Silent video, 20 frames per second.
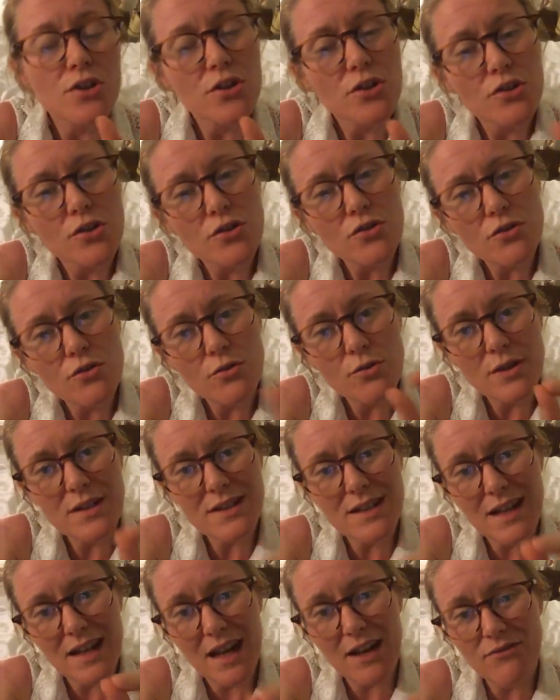So you just
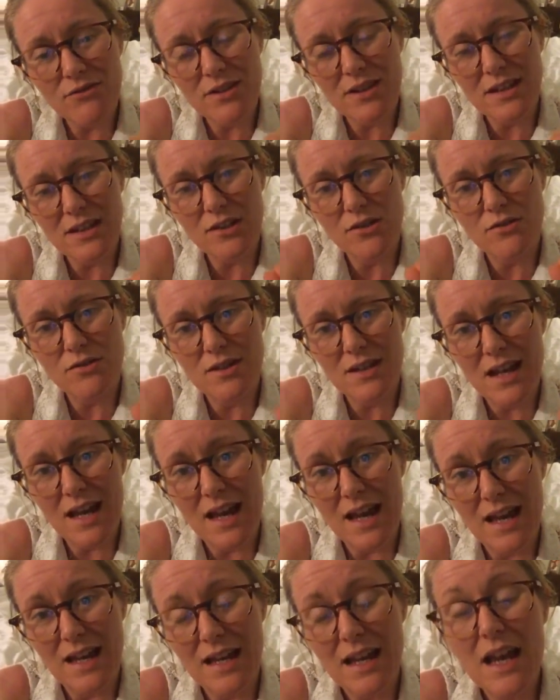always take everything you
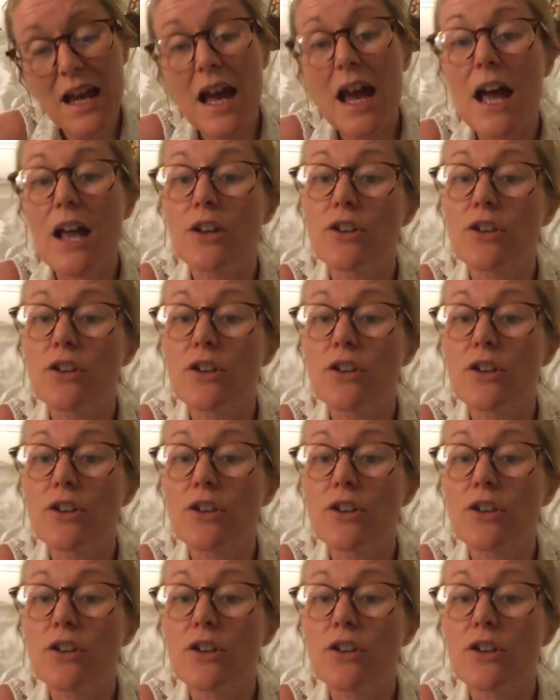say